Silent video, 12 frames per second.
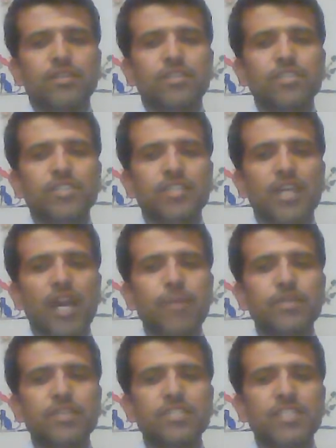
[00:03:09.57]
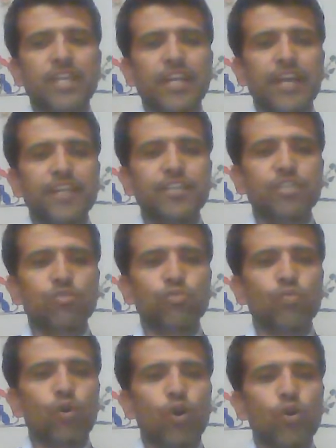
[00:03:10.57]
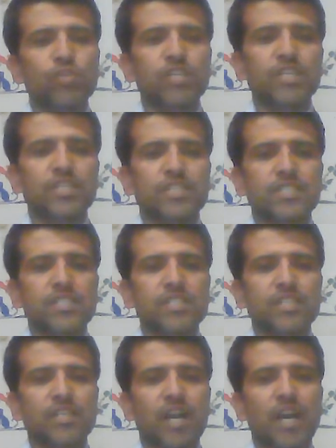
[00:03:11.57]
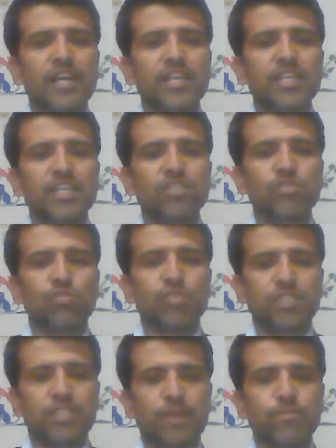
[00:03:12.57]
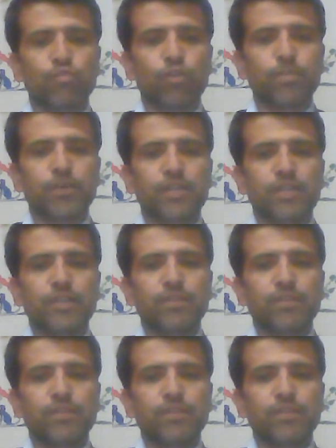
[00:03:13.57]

described is related to other research and ideas on the same topic.